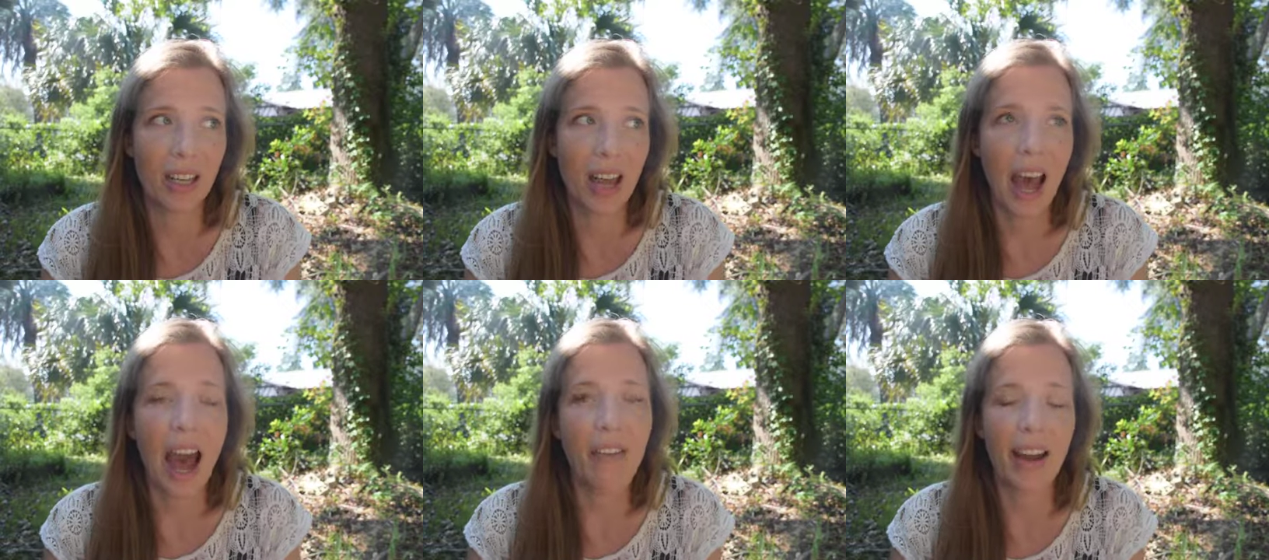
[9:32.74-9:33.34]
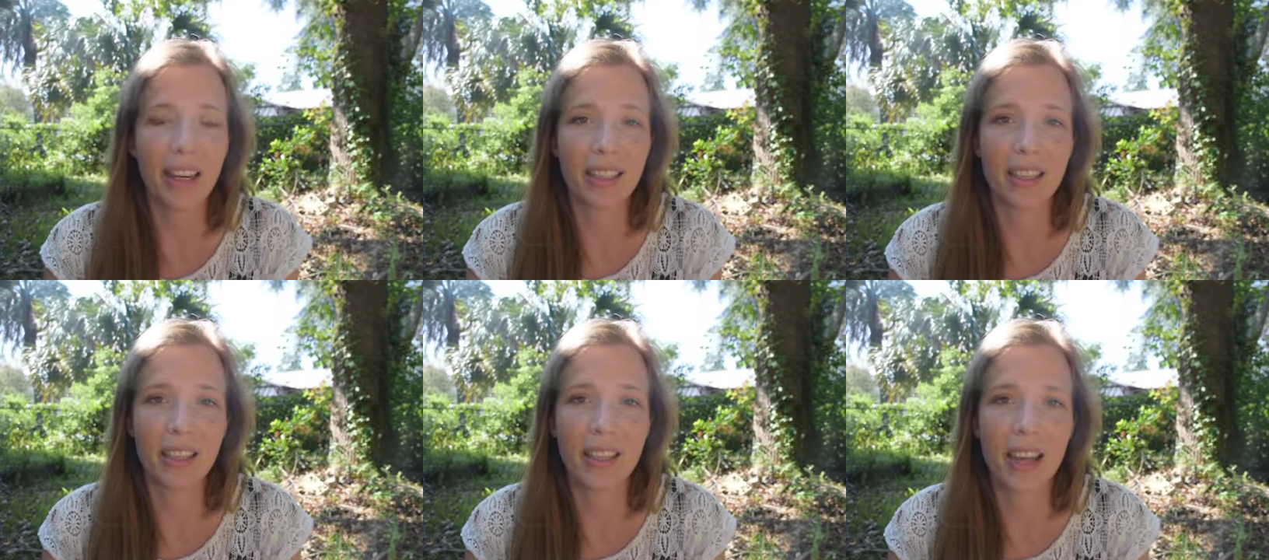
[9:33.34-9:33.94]
have
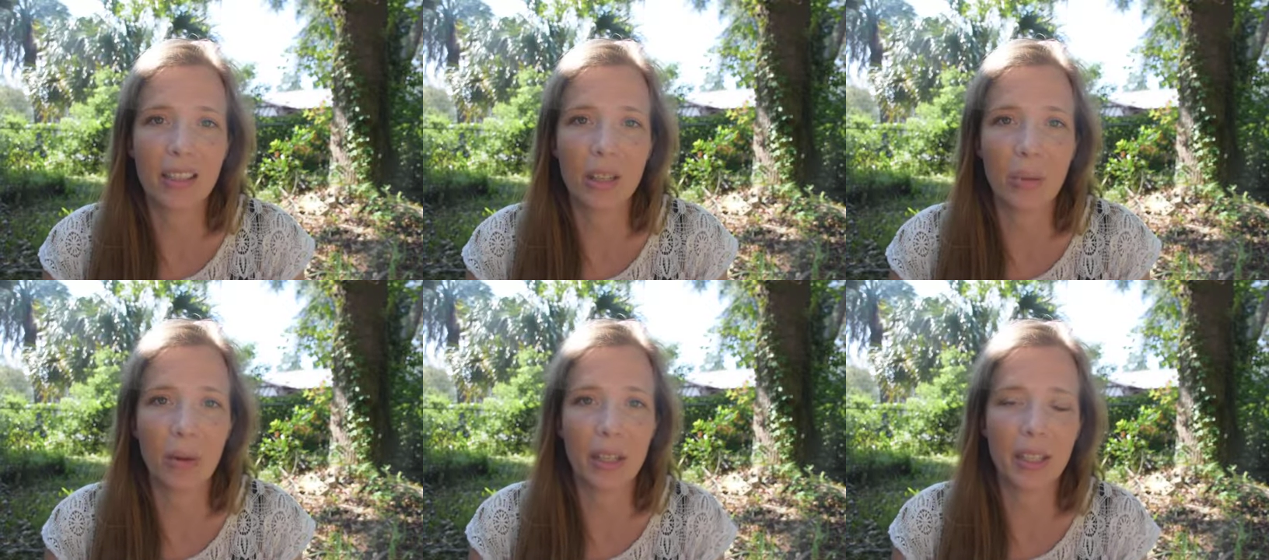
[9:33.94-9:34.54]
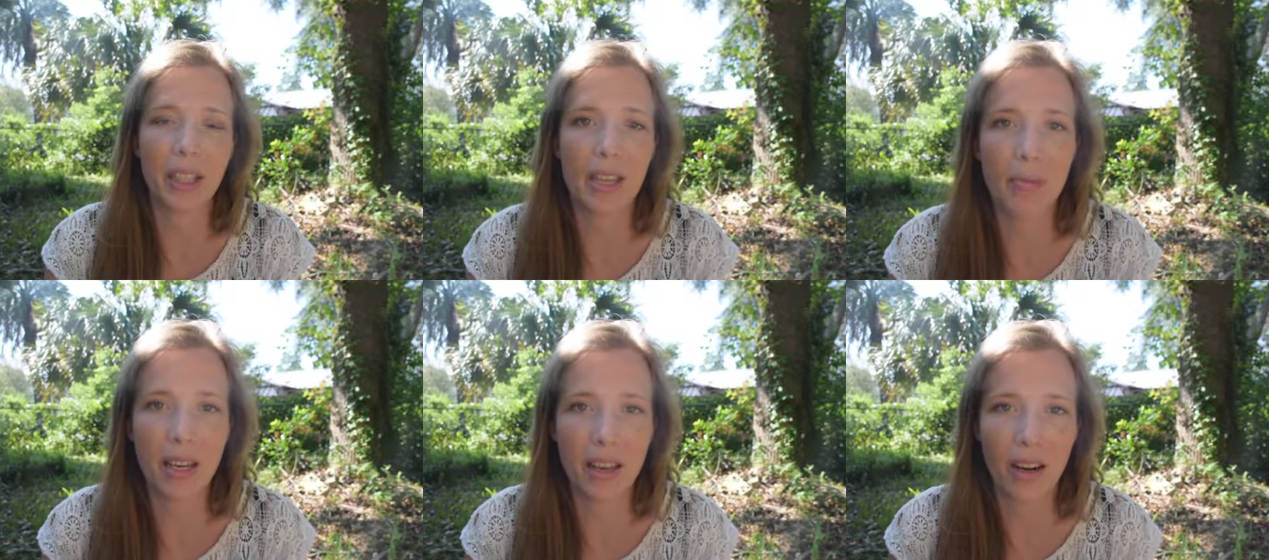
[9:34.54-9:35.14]
access to that support and it's going
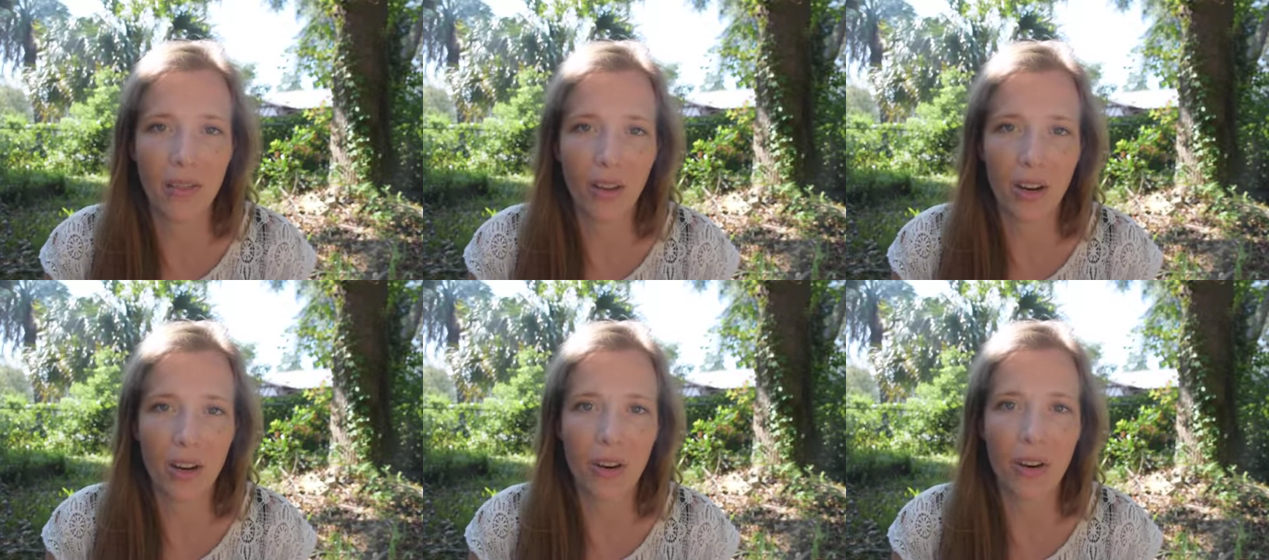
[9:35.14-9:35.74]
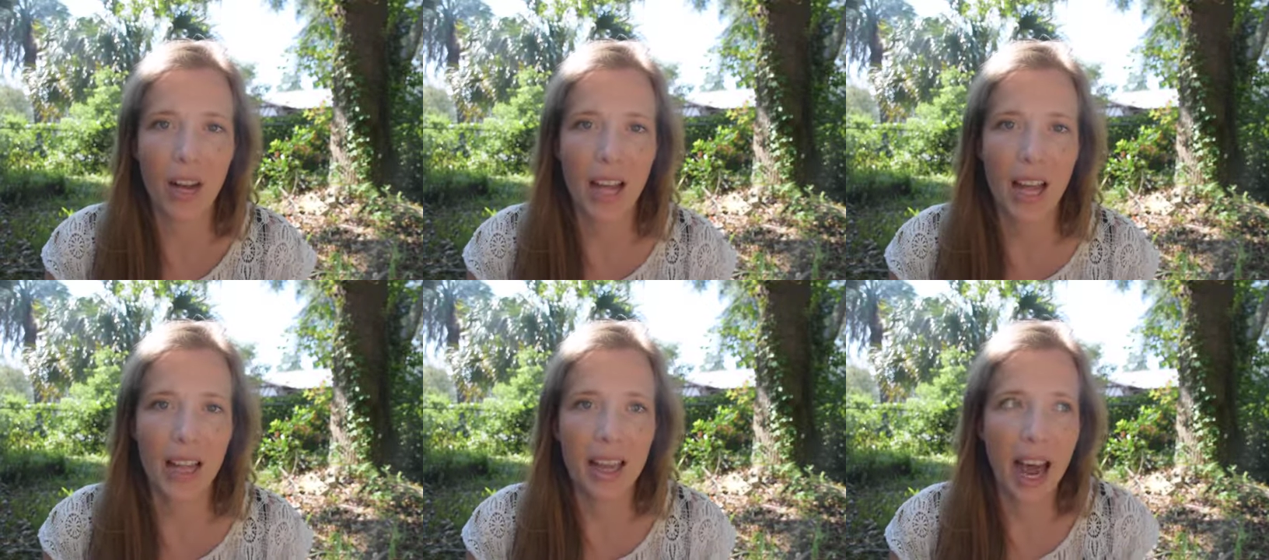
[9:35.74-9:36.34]
to be there for you.
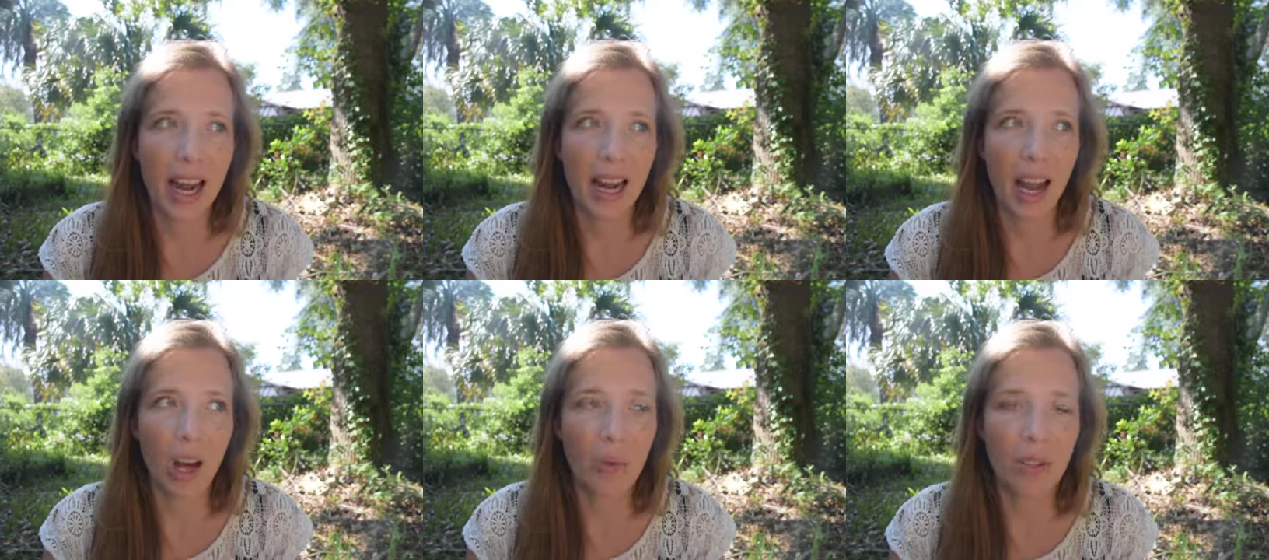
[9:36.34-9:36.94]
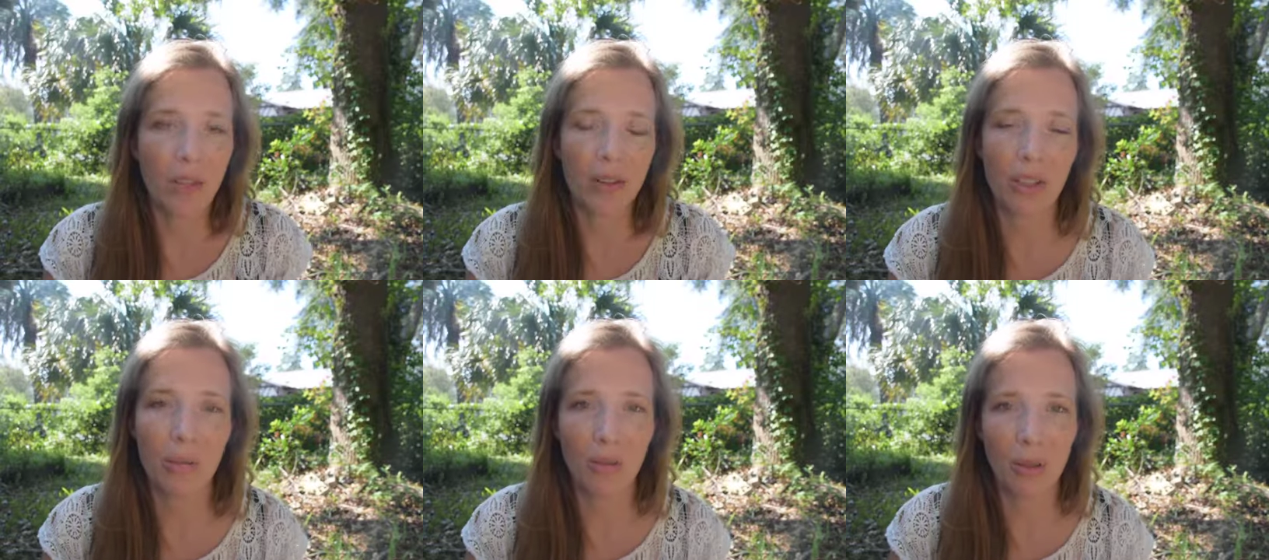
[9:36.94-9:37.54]
That helps you
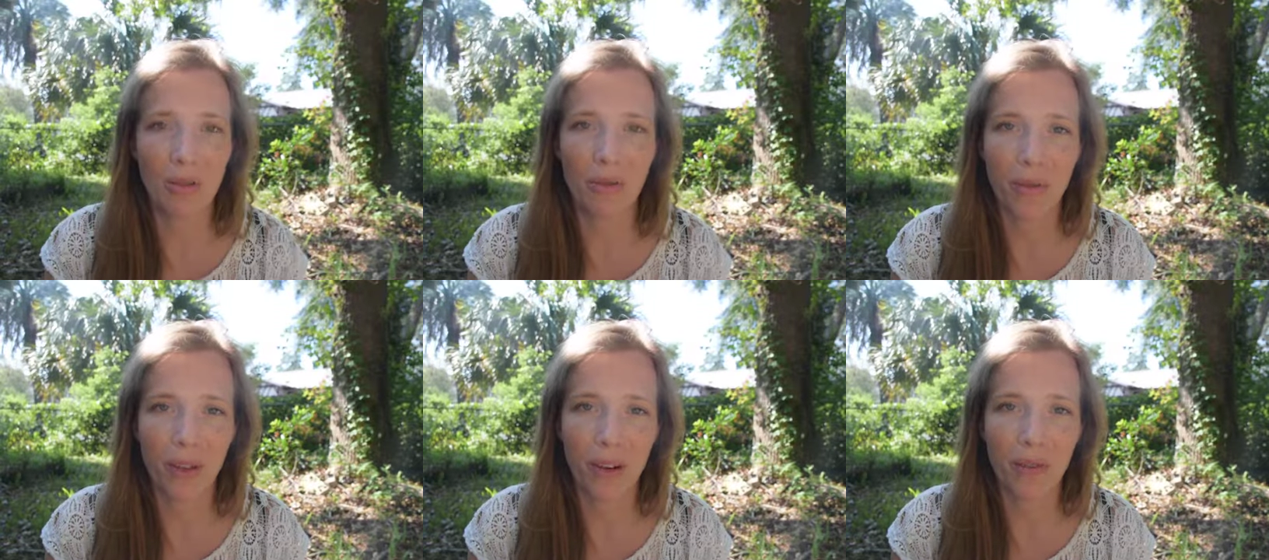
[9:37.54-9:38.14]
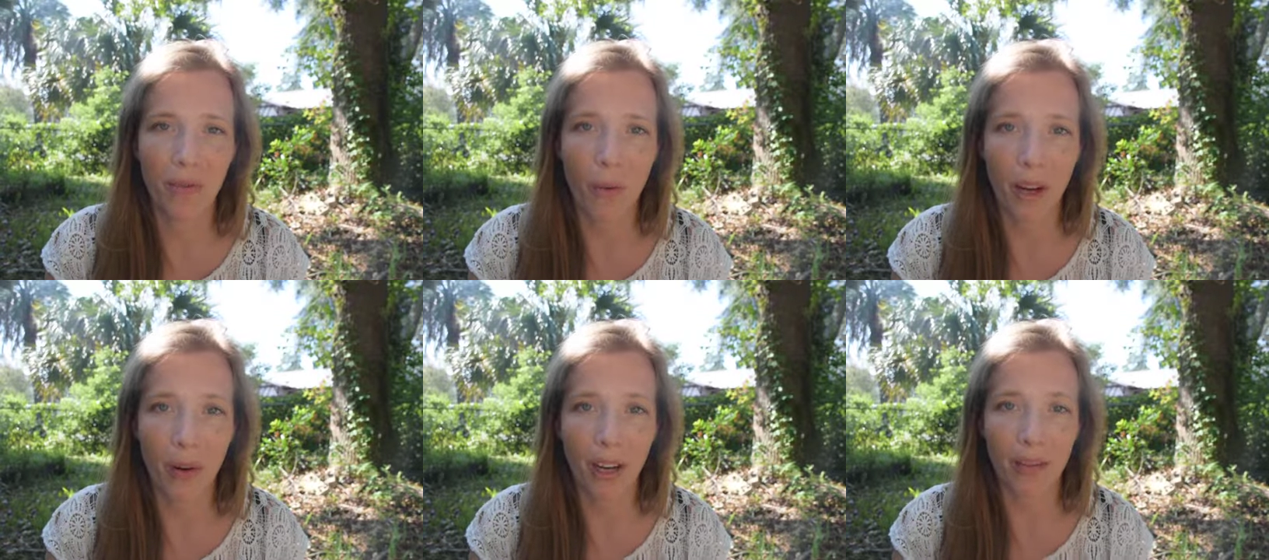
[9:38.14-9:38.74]
to move
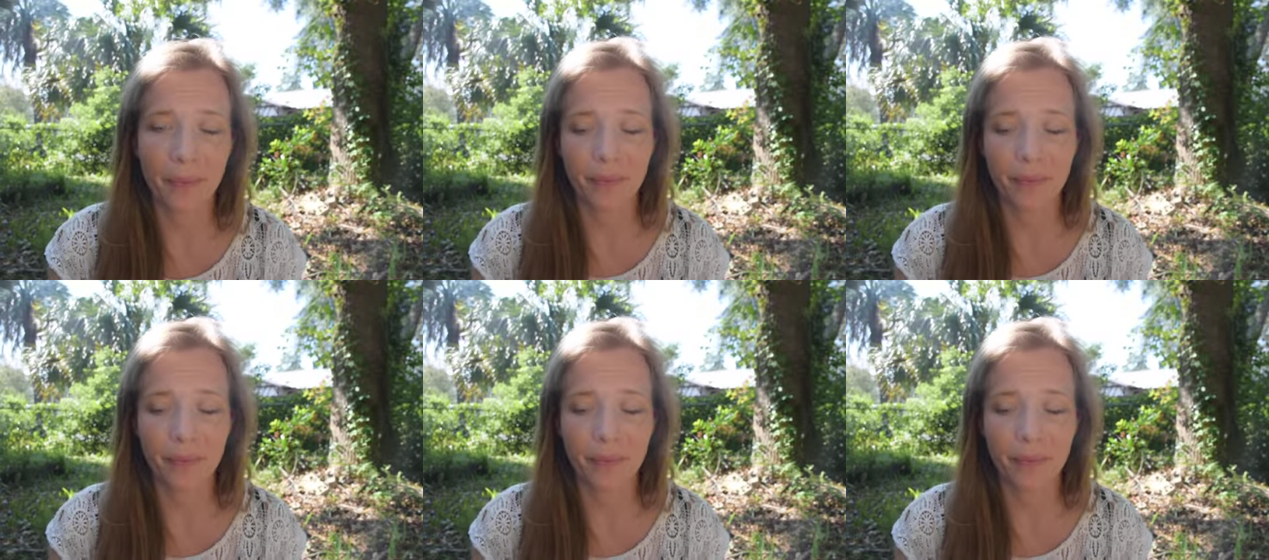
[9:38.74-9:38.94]
forward.